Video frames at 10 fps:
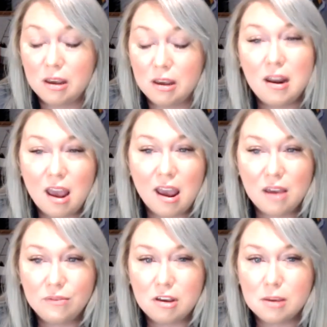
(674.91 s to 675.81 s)
and
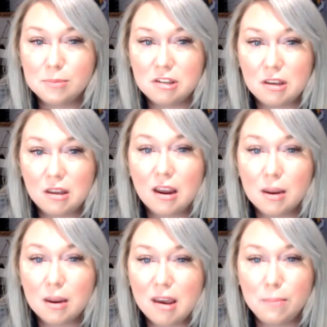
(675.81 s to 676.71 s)
AAVMC that
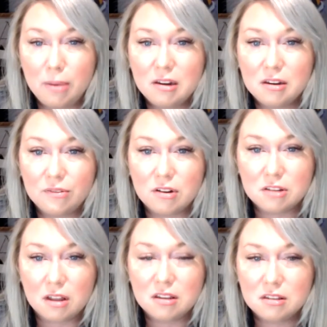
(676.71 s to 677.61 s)
can make a big difference
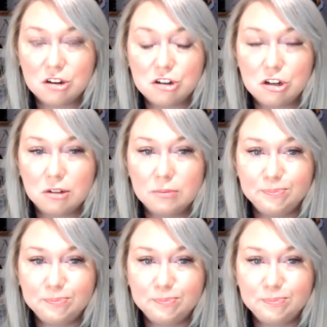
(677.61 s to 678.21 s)
on this issue.